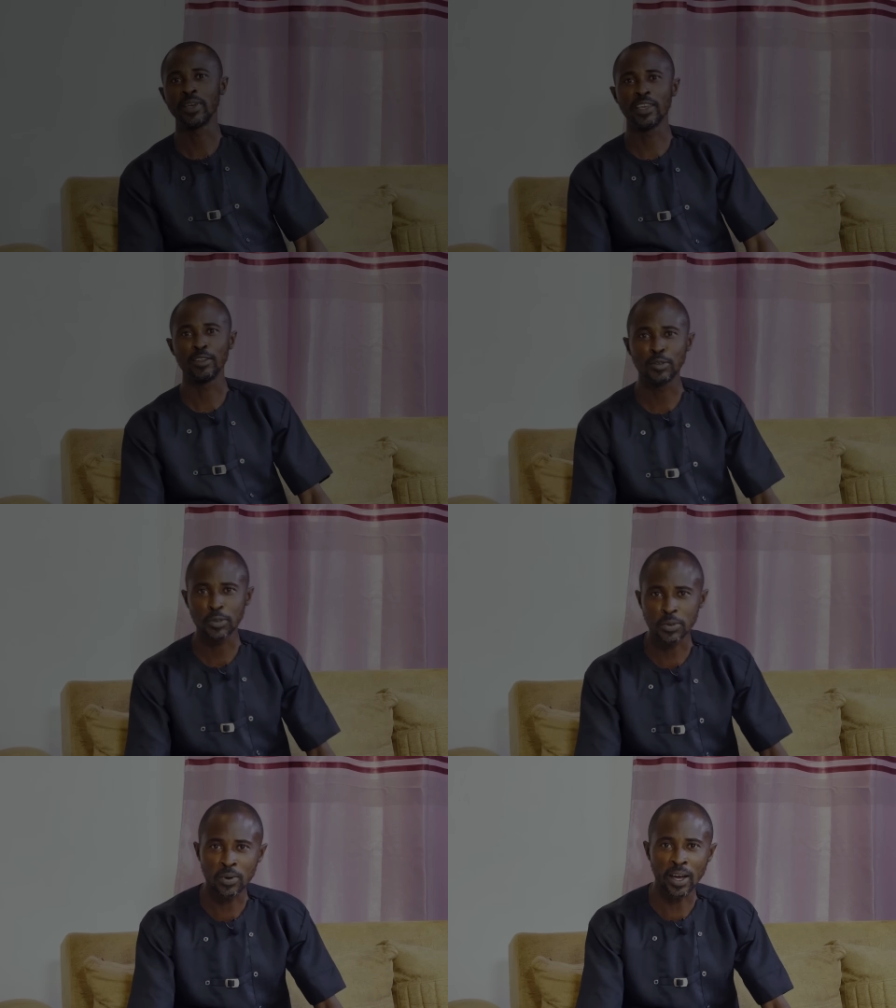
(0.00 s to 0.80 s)
again
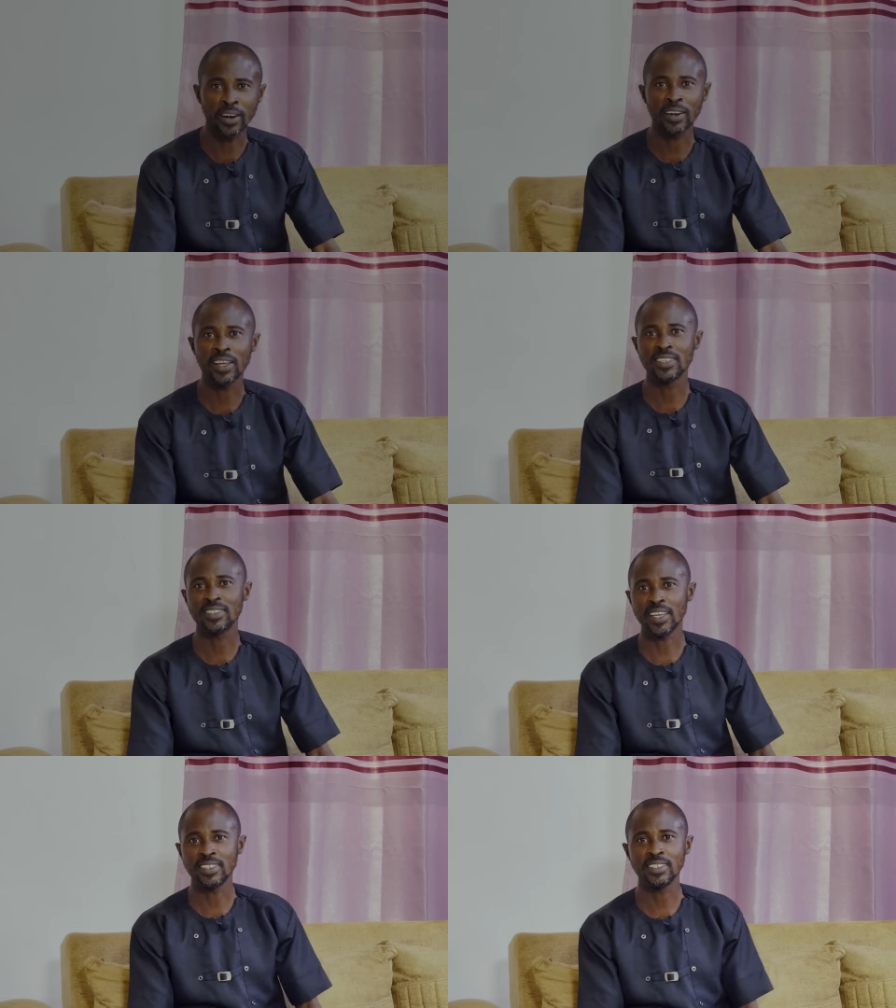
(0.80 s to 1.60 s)
to another
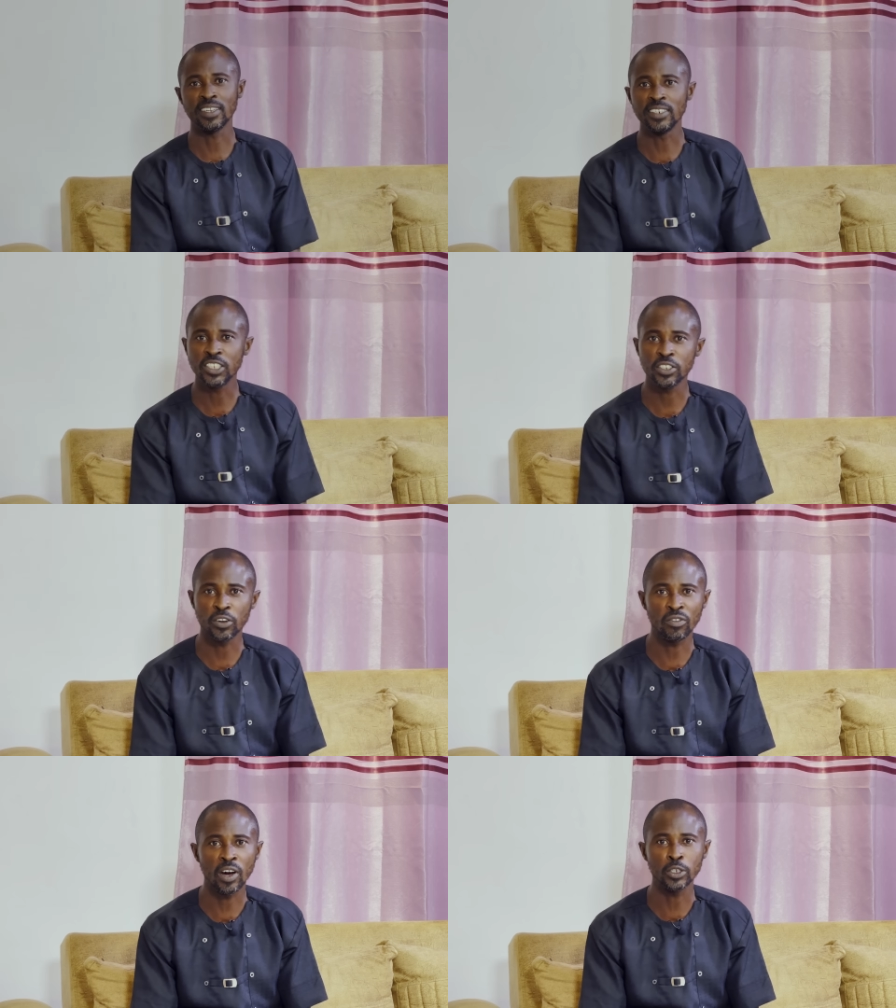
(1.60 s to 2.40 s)
exciting edition
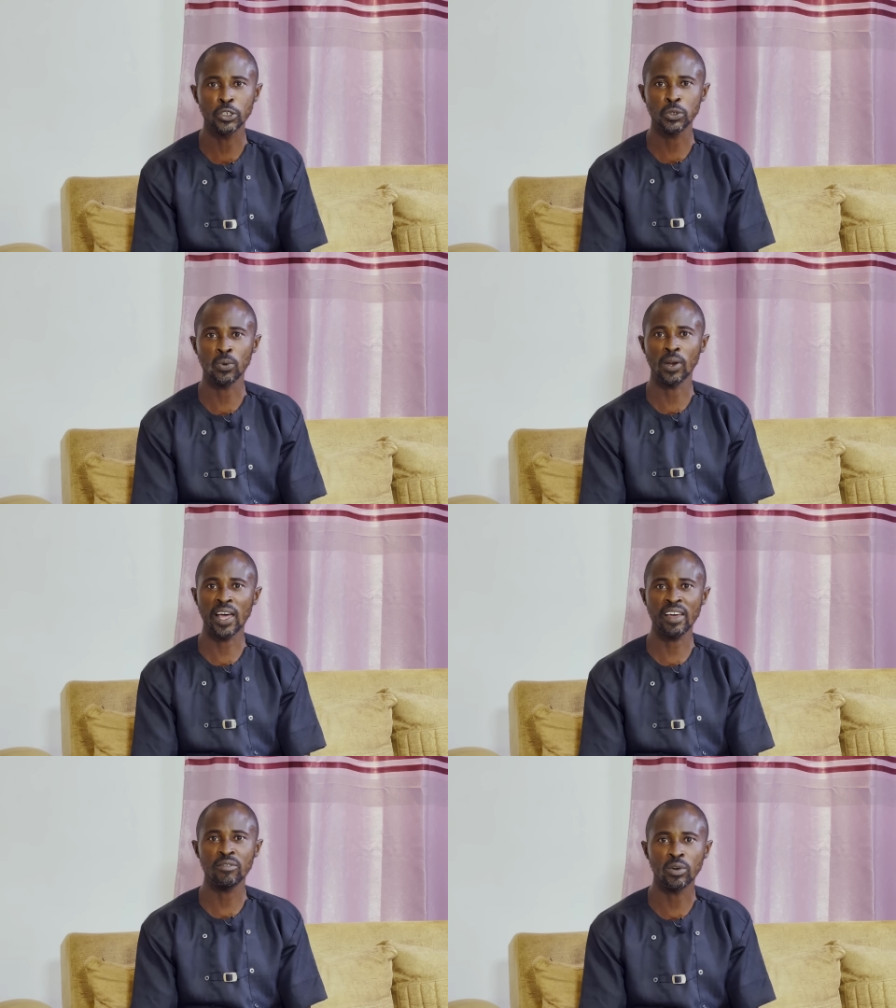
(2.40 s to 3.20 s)
of our show,
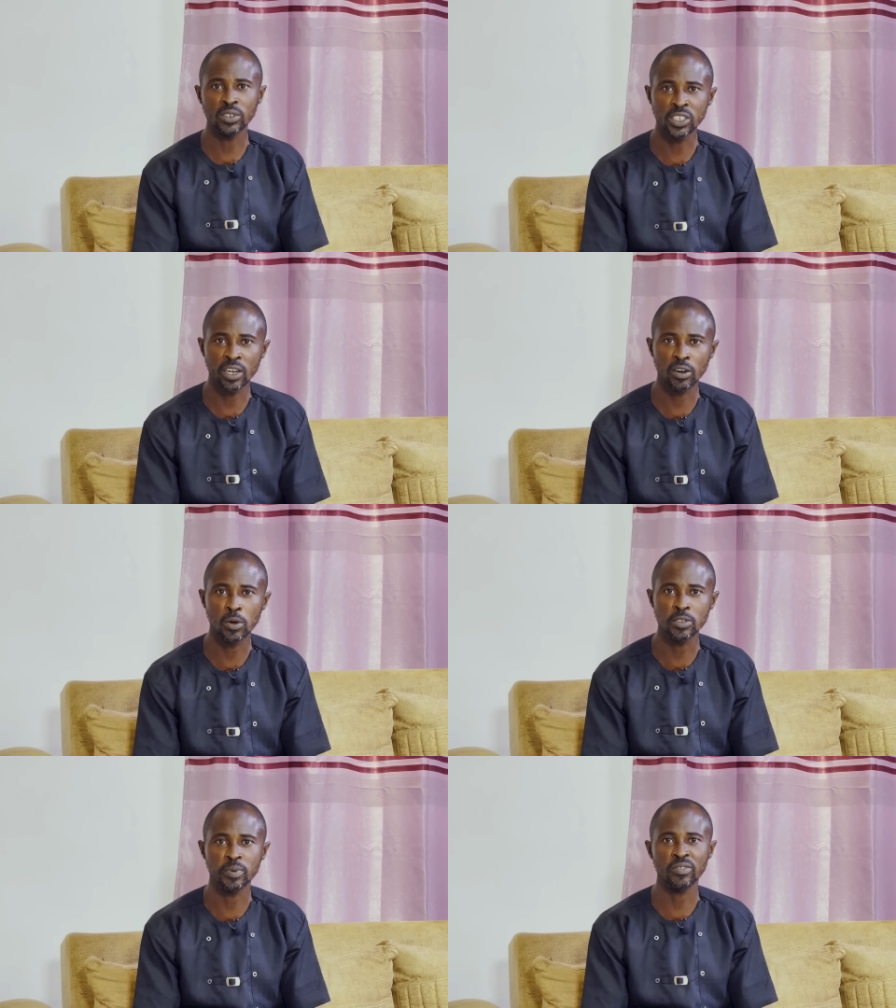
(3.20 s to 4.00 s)
live on
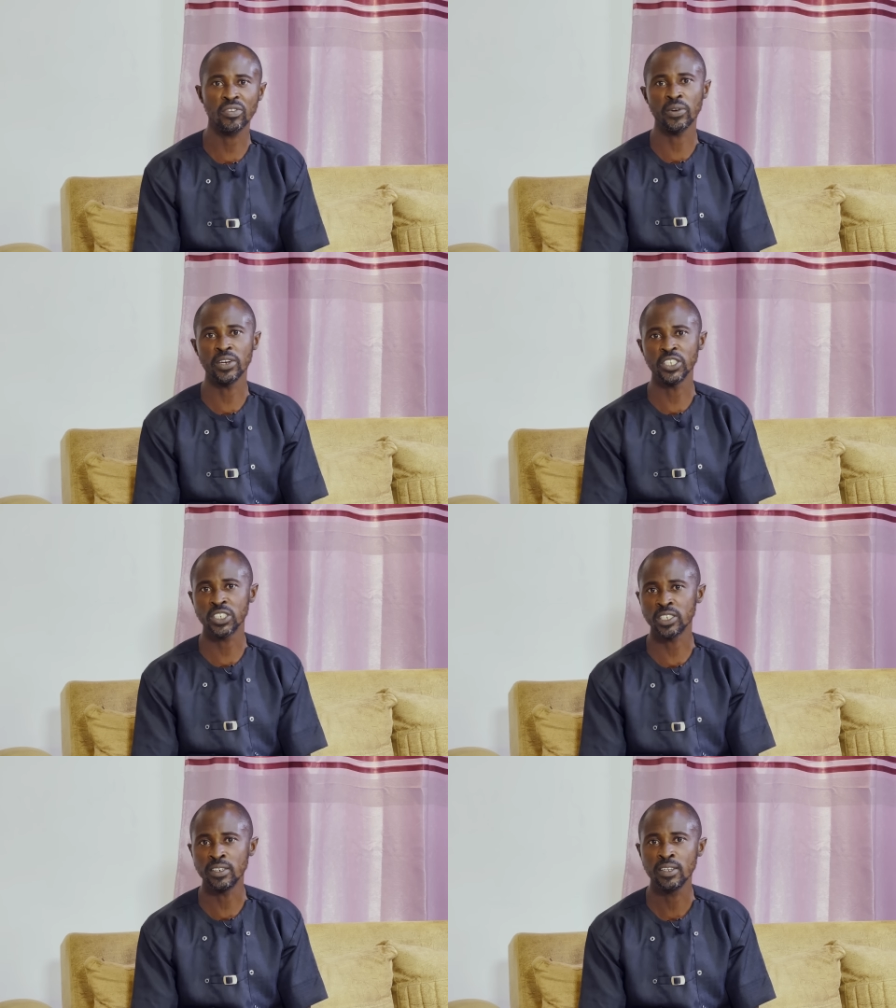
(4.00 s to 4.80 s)
Jancosmic
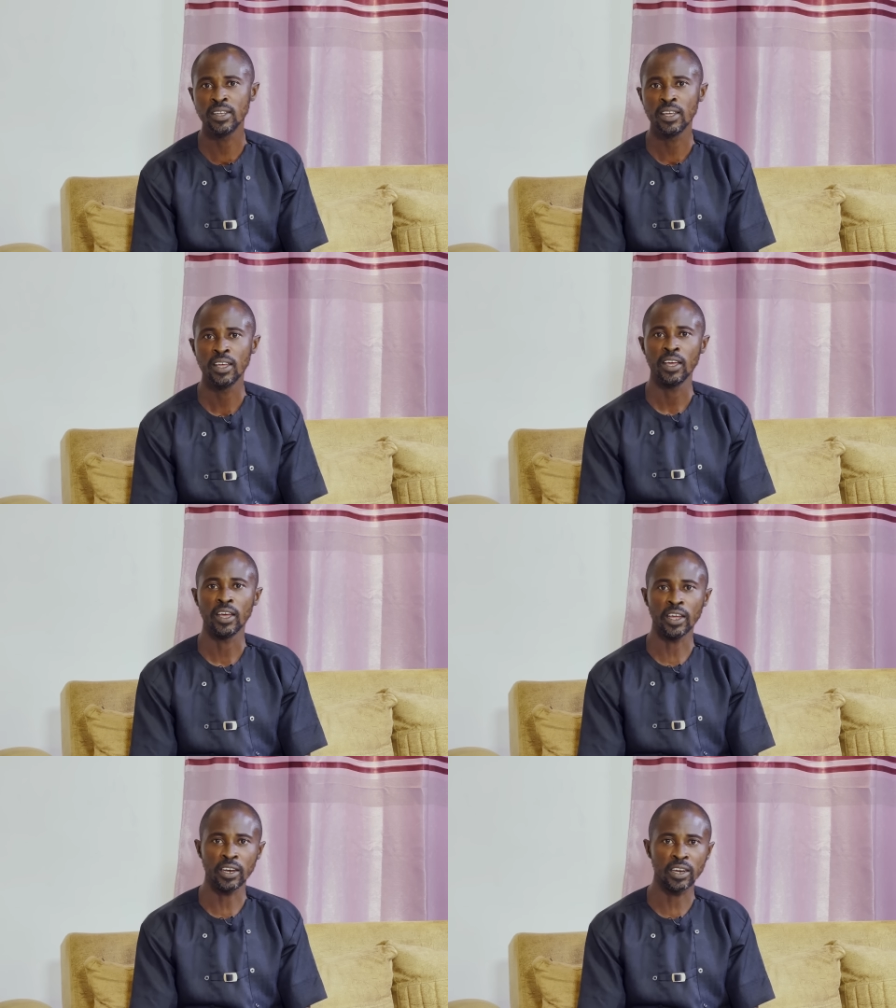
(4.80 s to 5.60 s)
Foundation.
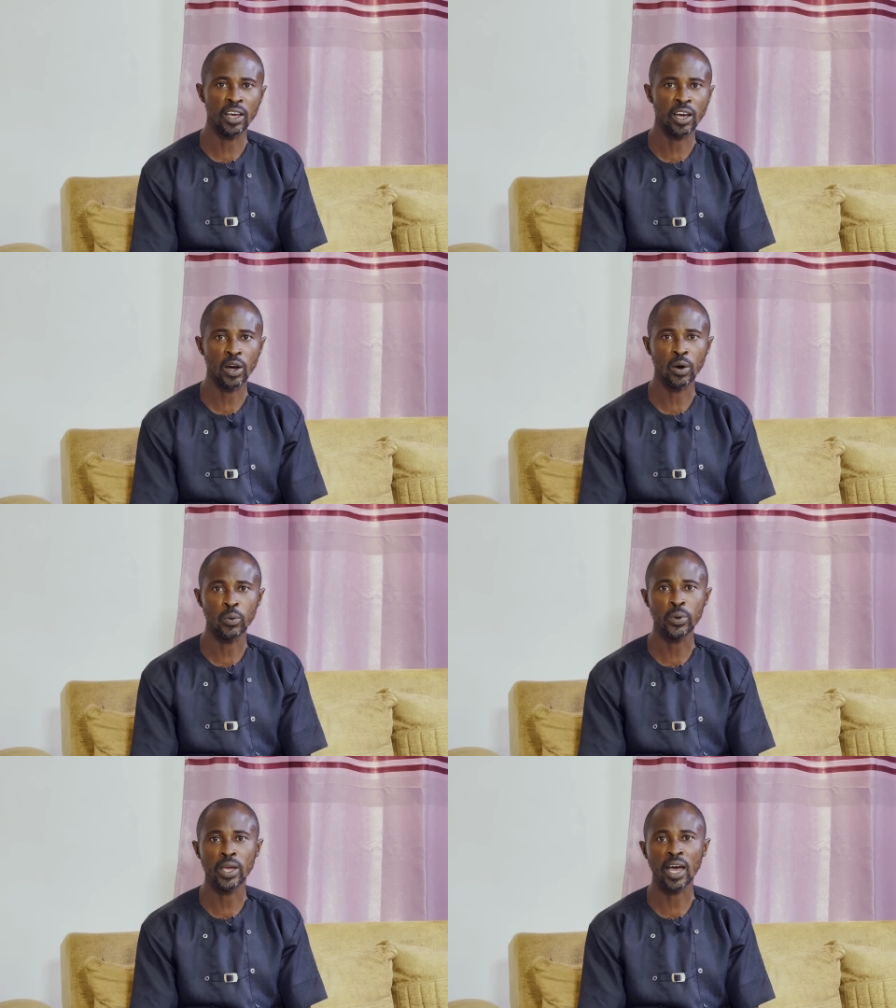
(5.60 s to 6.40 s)
And
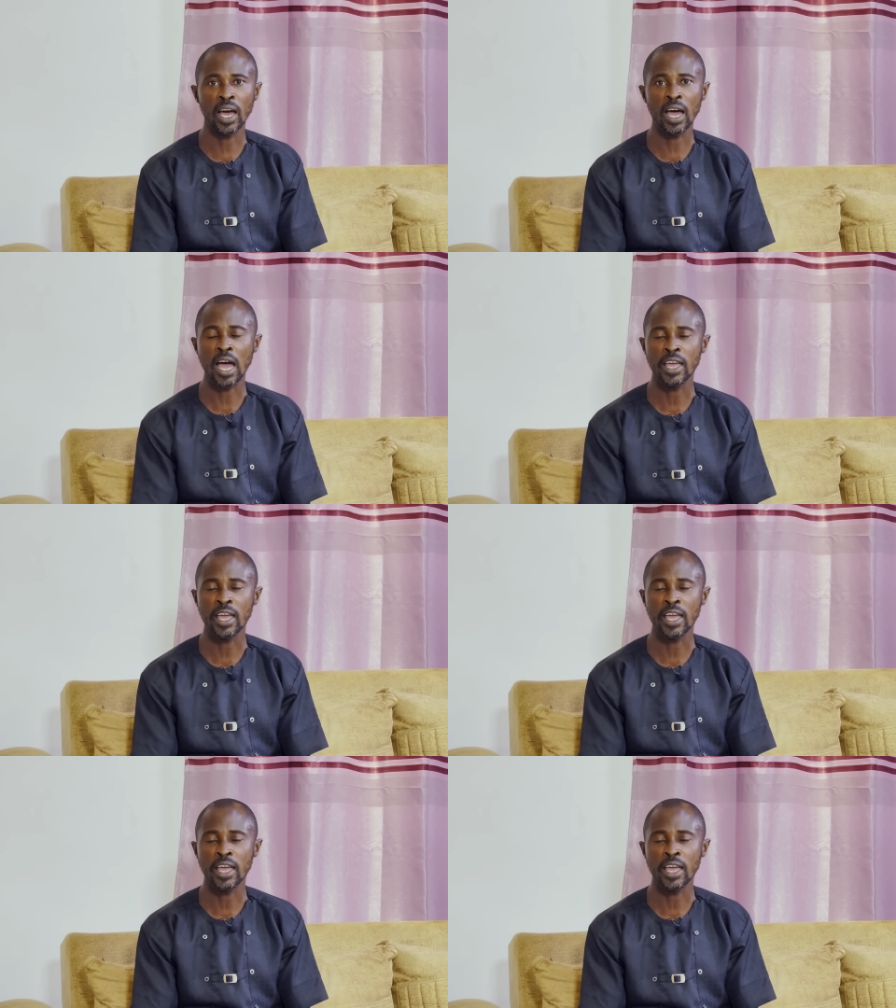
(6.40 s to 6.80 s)
we are